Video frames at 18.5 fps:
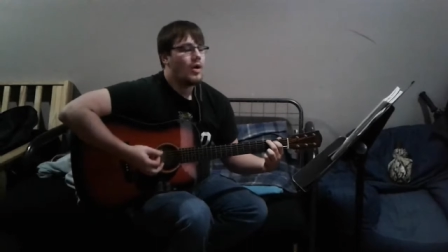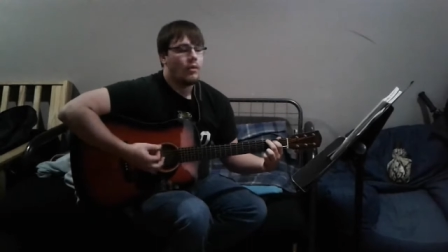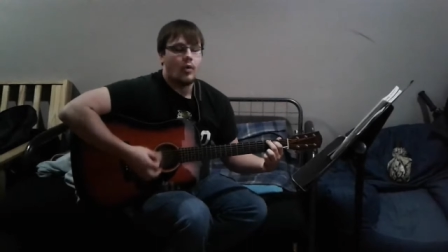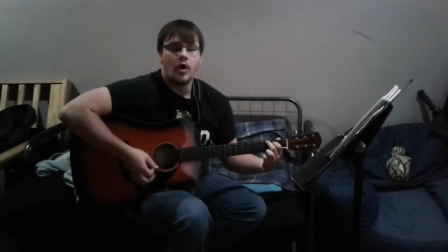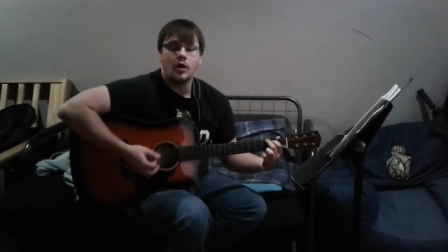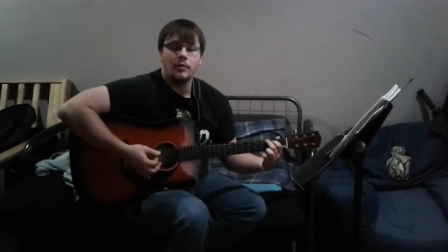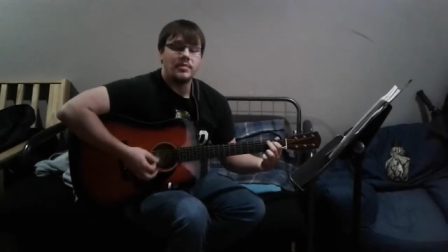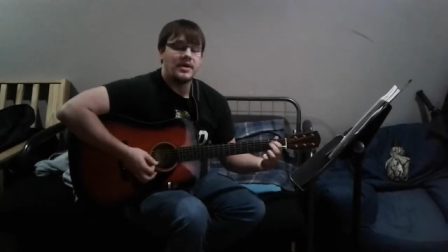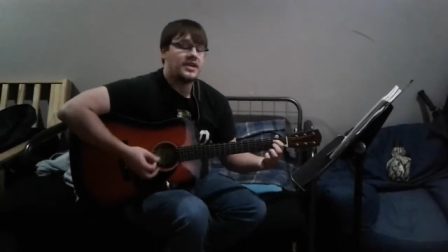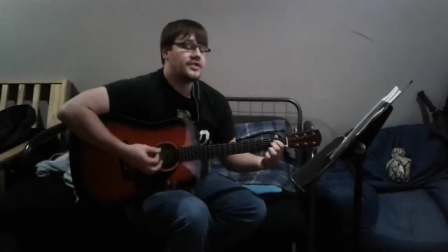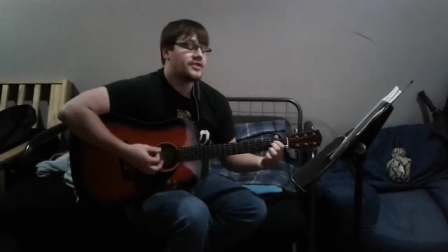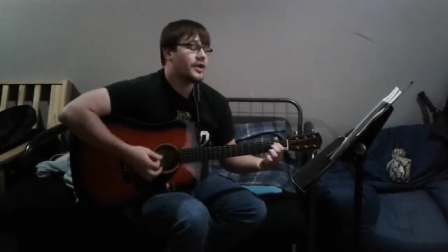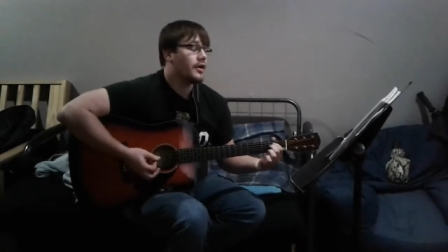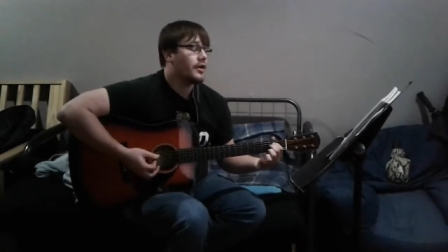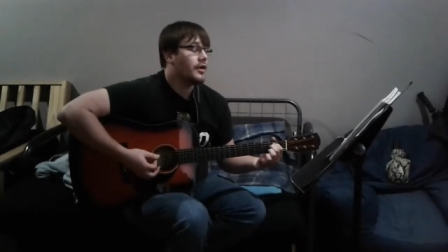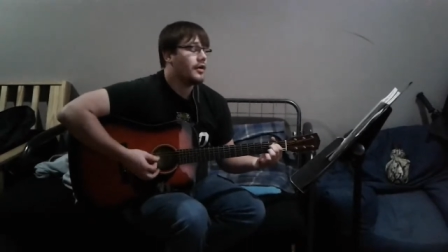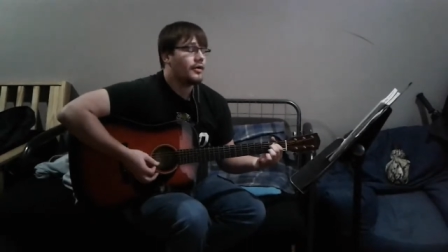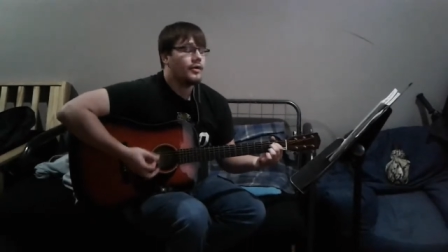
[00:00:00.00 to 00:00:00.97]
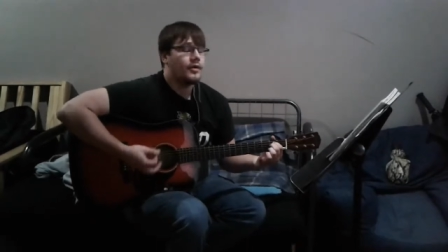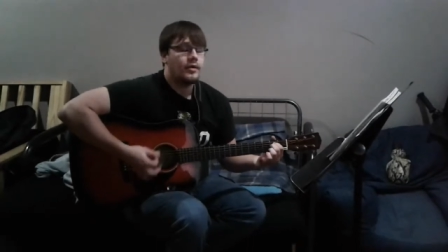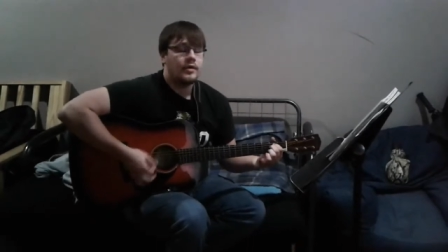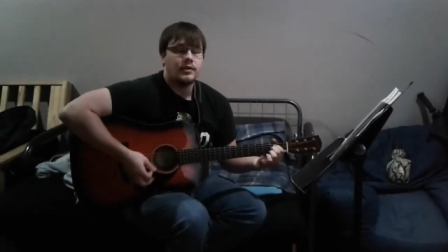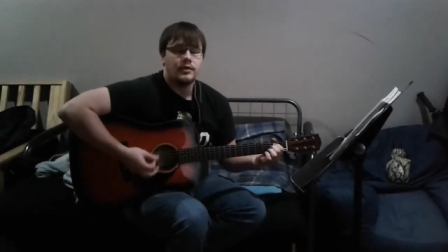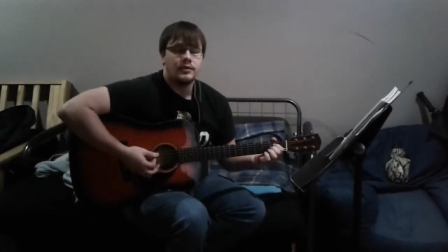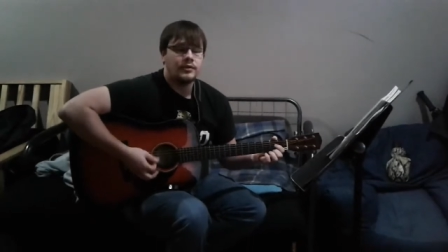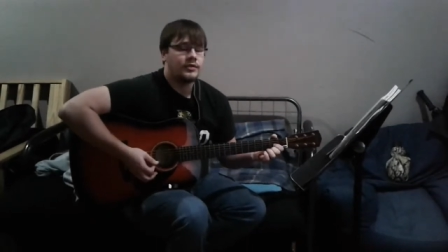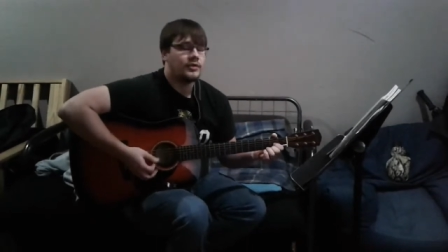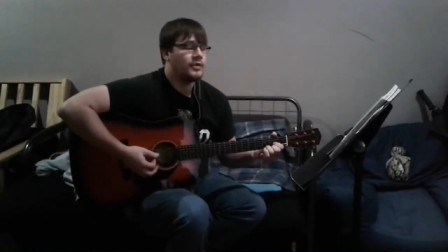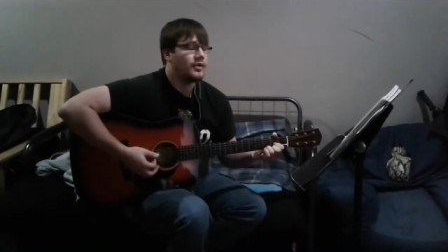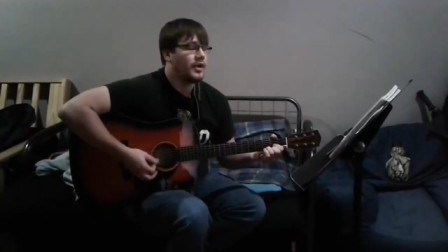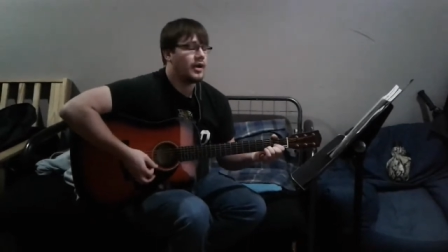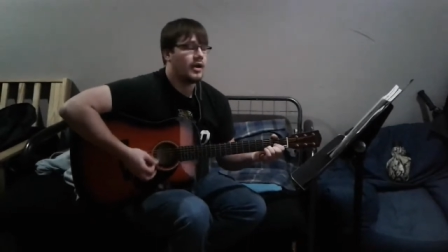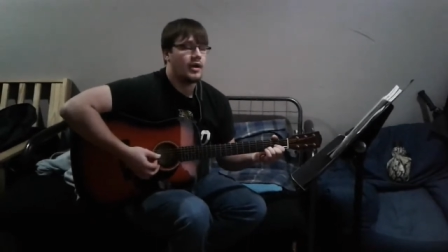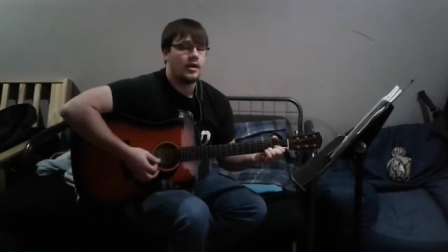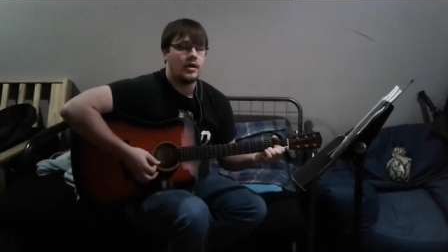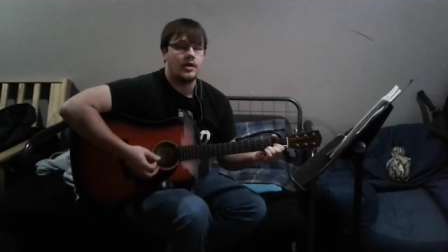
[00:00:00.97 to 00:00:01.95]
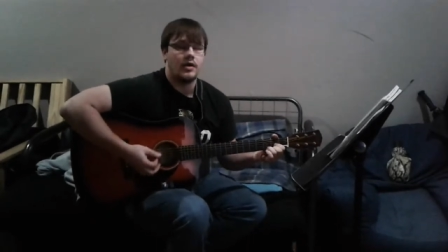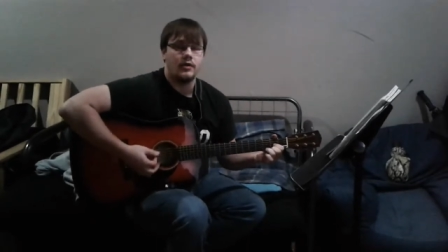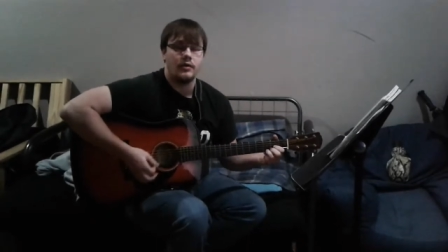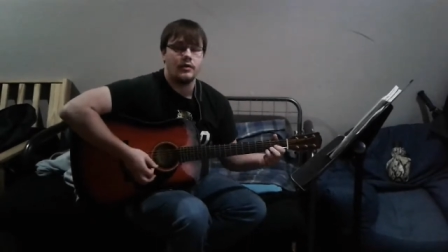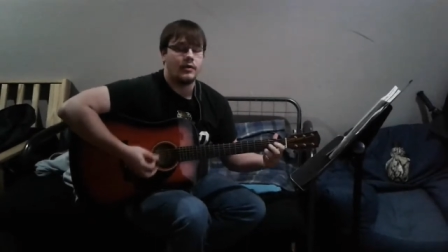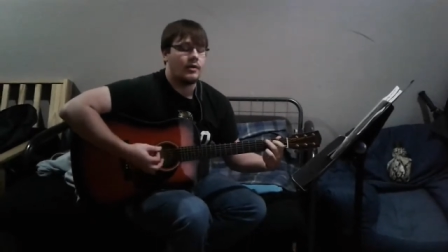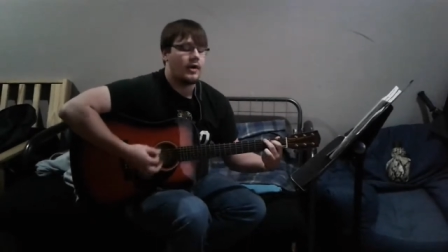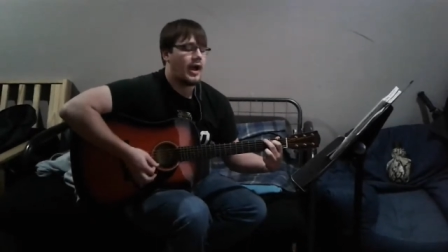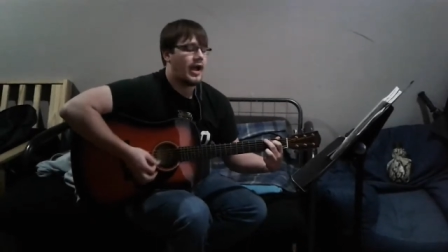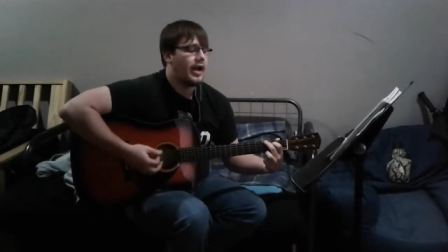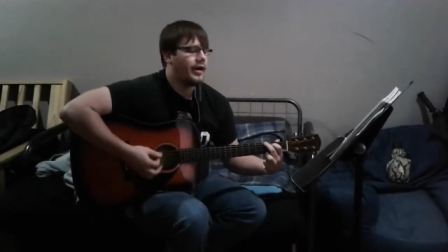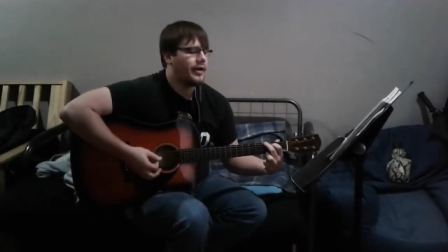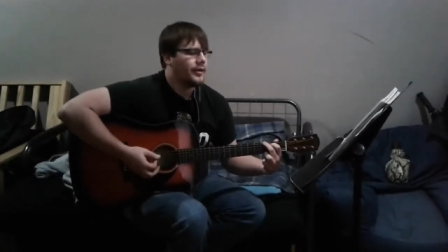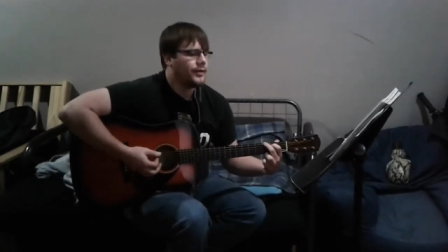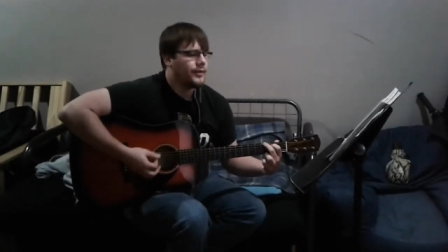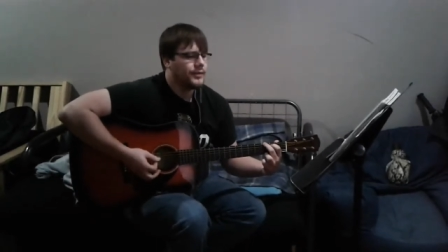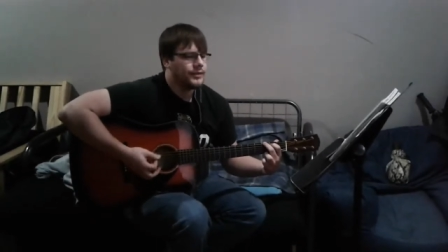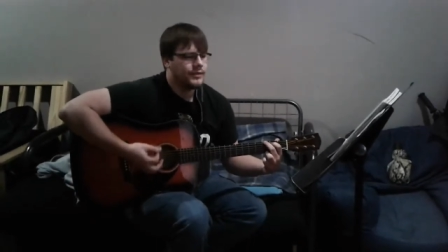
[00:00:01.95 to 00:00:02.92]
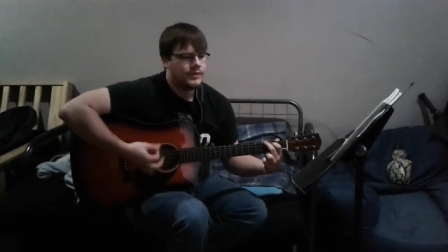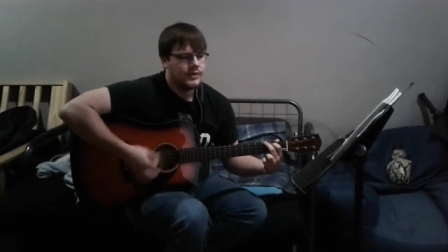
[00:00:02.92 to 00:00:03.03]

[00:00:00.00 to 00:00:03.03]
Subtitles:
won't be turned around